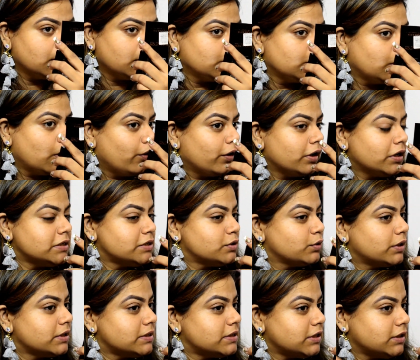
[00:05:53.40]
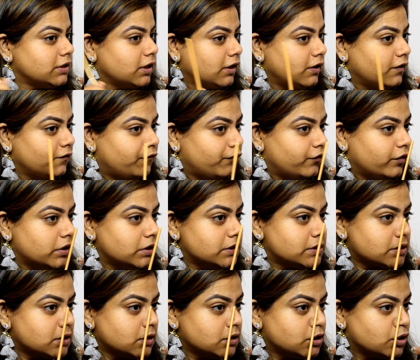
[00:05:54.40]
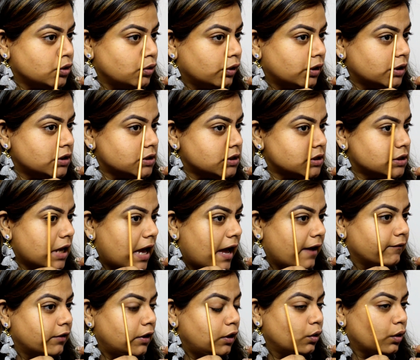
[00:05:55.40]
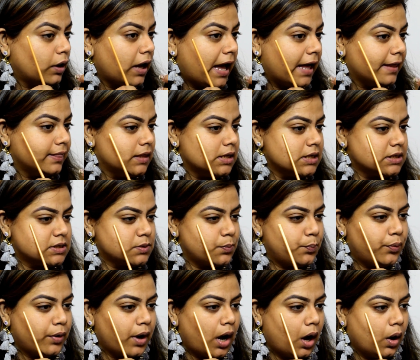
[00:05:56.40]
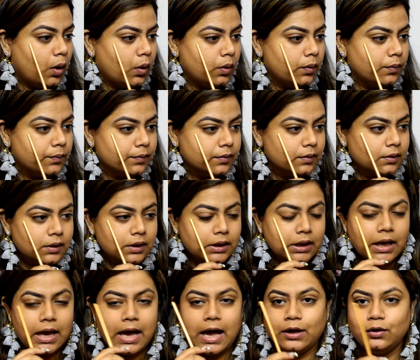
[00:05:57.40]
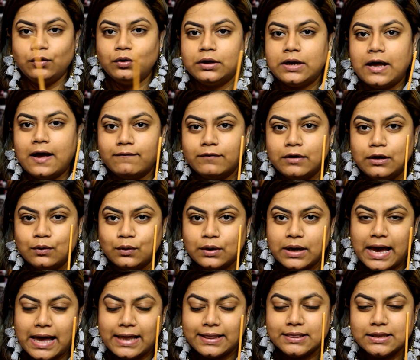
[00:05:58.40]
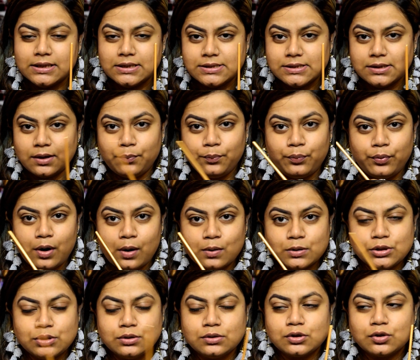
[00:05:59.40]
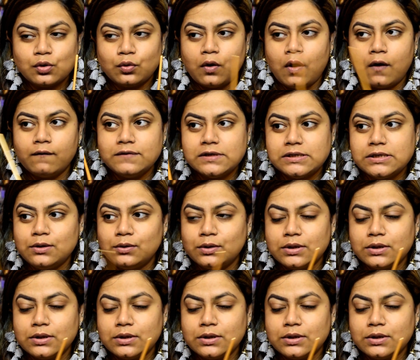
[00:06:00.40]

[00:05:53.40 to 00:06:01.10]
Now guys, you can see the difference. You can just have a look at this brow and you can have a look at this brow. So obviously you